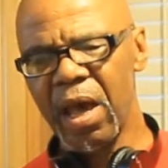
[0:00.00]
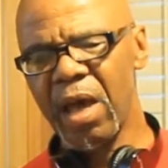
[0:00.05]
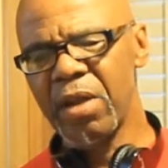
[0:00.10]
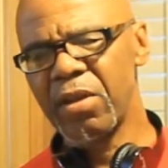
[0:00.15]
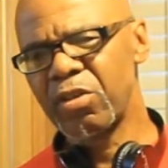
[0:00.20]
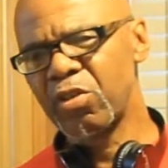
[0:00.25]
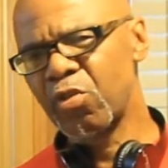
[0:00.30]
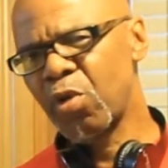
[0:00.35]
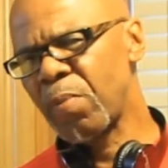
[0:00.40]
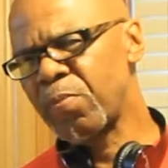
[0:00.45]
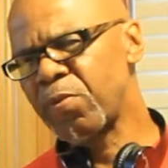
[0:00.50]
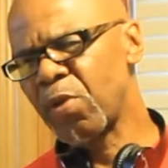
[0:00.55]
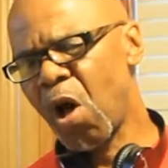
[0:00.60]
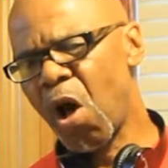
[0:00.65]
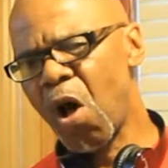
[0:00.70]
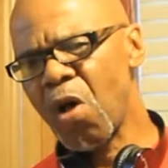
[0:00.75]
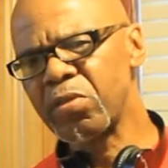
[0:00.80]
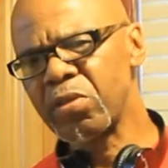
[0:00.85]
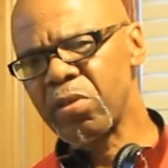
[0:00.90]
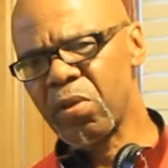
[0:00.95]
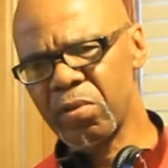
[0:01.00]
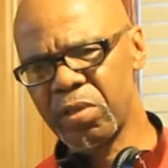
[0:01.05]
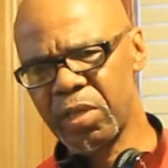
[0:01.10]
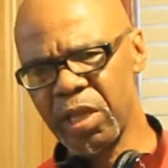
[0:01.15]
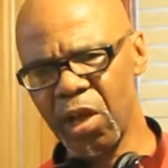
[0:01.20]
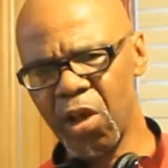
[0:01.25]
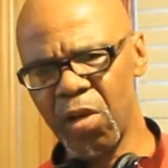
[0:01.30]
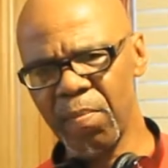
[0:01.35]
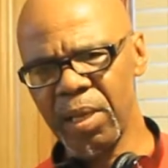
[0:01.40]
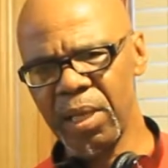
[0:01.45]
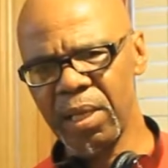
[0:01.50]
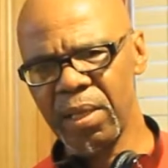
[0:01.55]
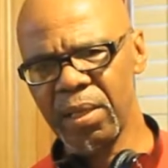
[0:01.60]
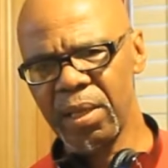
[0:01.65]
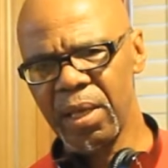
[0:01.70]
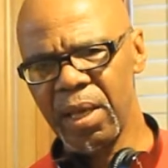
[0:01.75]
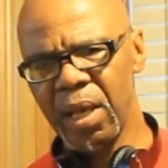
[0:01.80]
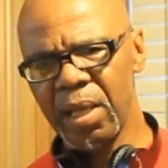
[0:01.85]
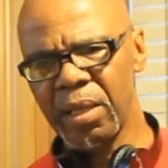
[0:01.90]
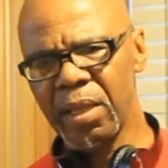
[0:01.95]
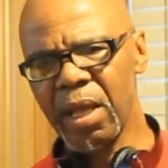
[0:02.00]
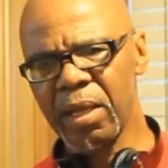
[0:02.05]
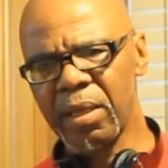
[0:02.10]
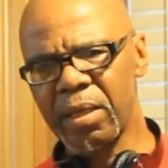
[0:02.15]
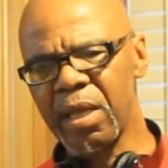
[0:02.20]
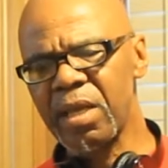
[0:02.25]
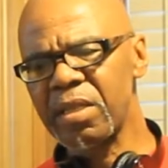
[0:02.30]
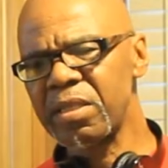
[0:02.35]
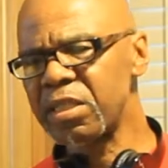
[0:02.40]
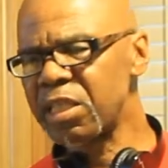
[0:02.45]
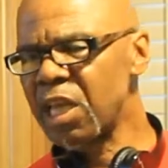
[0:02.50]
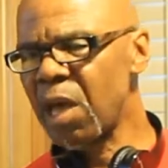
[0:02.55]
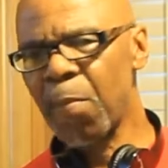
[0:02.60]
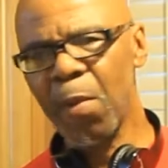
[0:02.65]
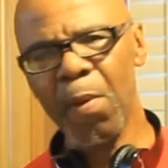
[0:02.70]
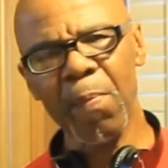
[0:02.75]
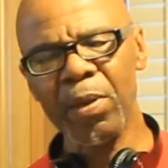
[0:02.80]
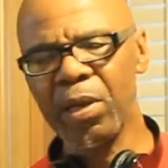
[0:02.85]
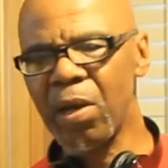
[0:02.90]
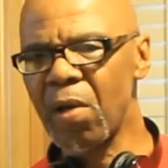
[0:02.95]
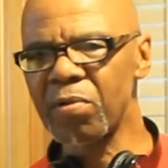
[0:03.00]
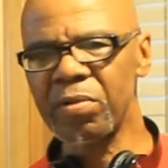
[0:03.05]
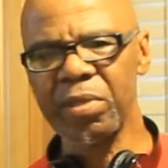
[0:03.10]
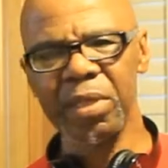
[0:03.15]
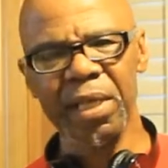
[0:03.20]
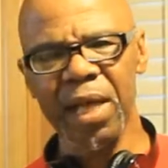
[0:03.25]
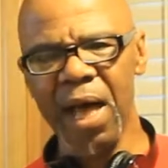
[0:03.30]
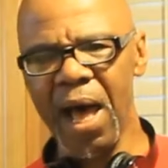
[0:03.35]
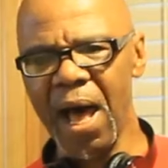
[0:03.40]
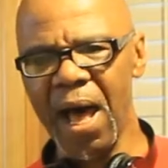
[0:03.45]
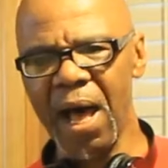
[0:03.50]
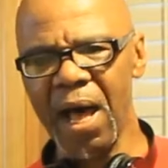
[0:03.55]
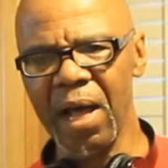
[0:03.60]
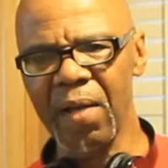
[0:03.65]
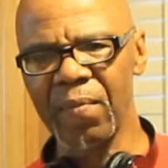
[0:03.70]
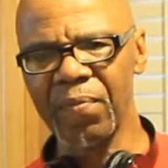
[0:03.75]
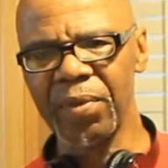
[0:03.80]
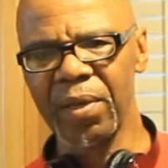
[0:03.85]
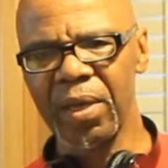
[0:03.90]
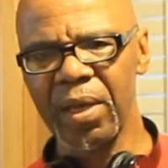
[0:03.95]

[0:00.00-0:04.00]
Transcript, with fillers: And the scripture also tells me that this temple belongs to God.